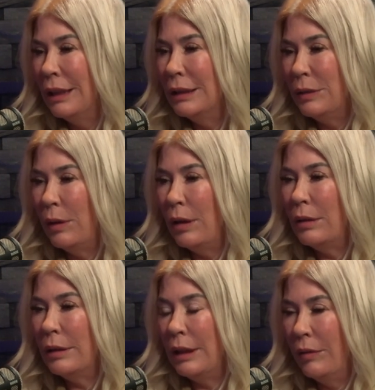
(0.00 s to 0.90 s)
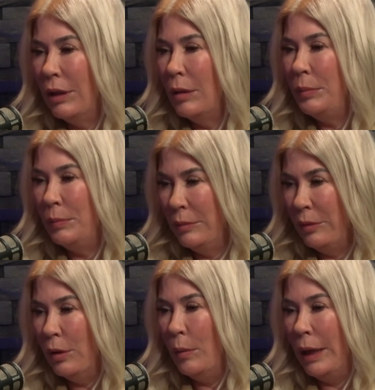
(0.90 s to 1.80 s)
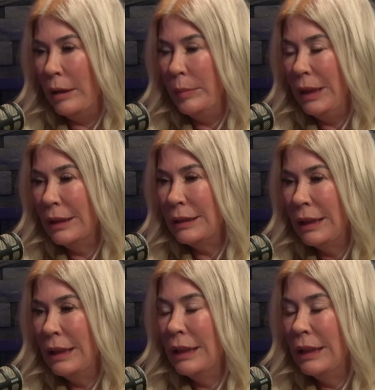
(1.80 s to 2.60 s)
So I'll give it up for a while, because